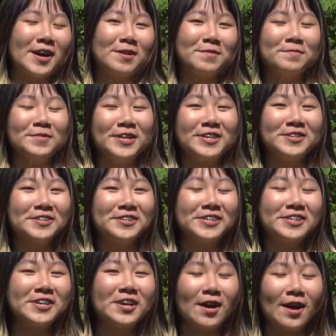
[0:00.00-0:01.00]
I'm
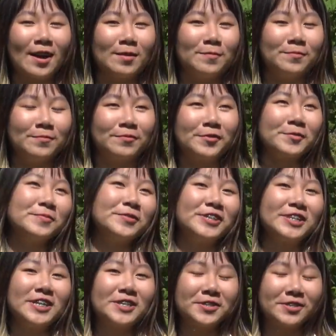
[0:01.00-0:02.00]
Andrew. I'm from
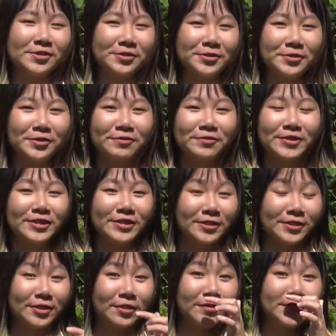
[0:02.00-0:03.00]
the National
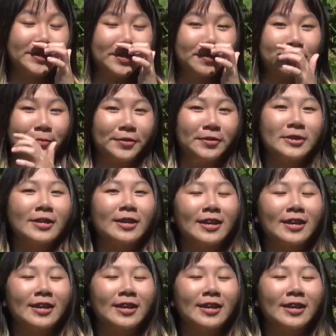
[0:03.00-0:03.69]
University of Singapore.